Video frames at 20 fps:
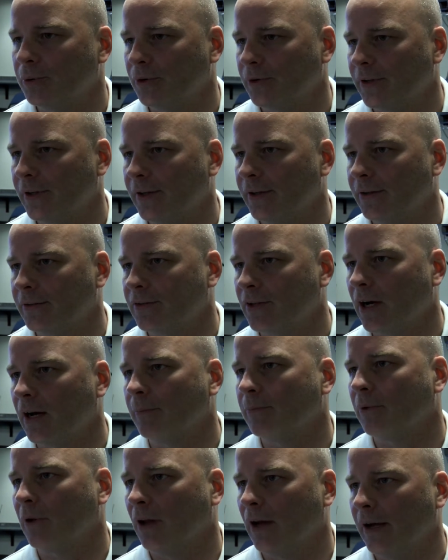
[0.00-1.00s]
put their
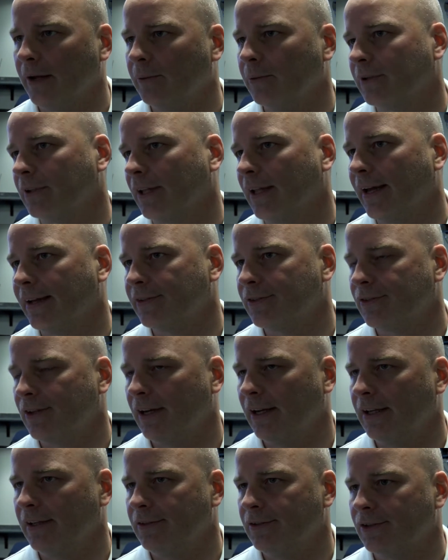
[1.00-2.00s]
top line with the last
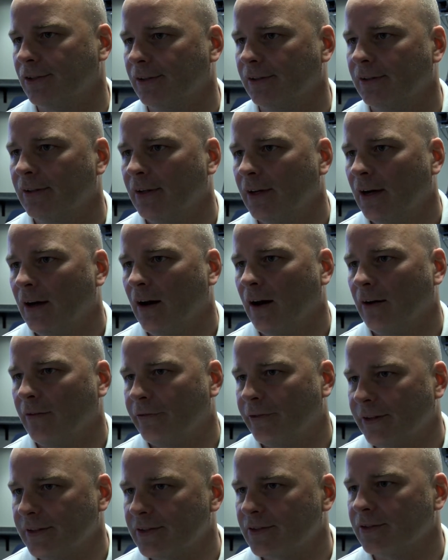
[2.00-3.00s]
change and
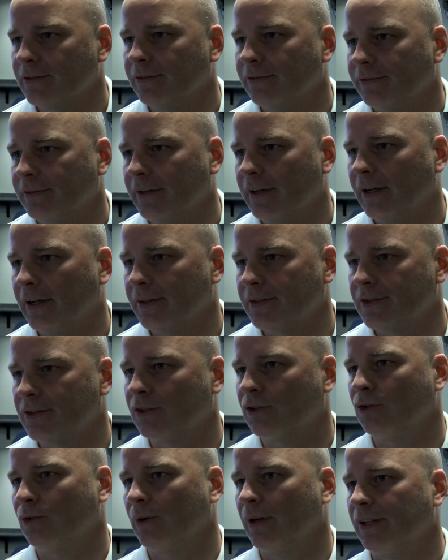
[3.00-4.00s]
offensive uh,
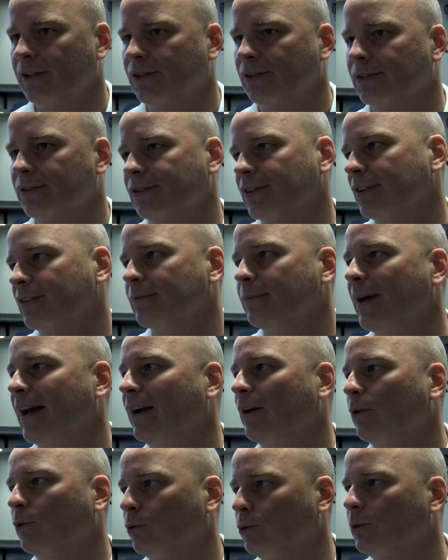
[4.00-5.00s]
situations. Doesn't
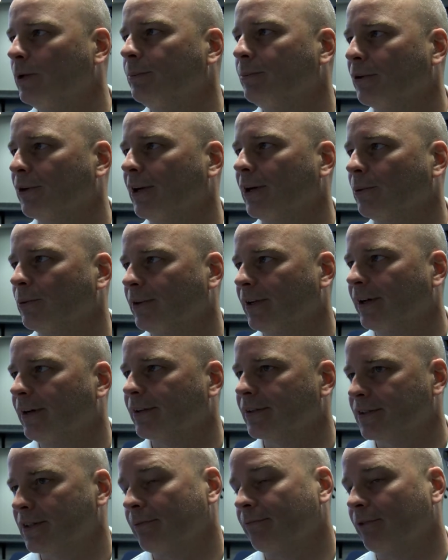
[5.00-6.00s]
matter who we put out there,
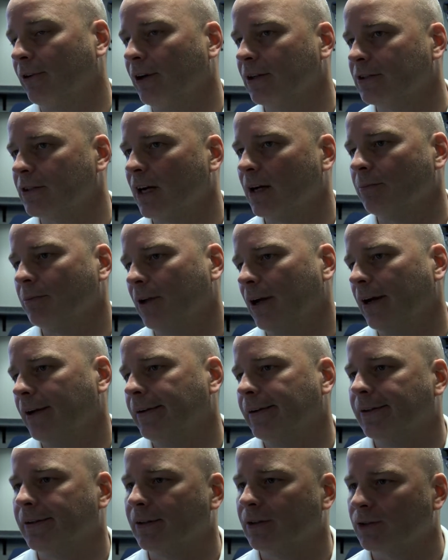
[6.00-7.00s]
except for our top
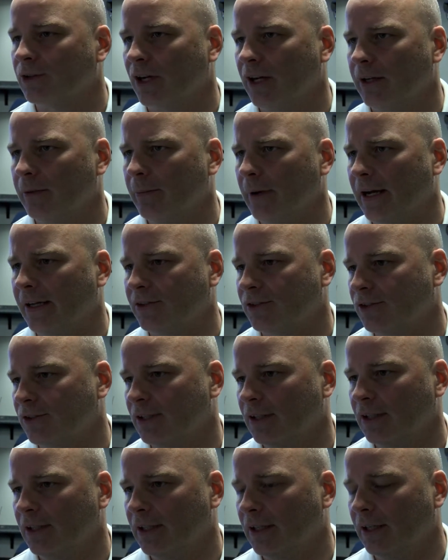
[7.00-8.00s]
line, and they'll try and match
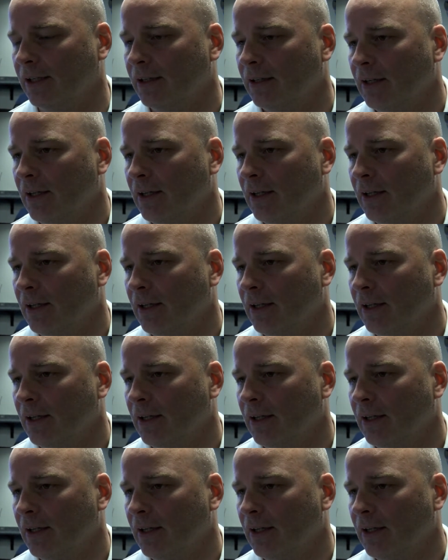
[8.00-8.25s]
the uh,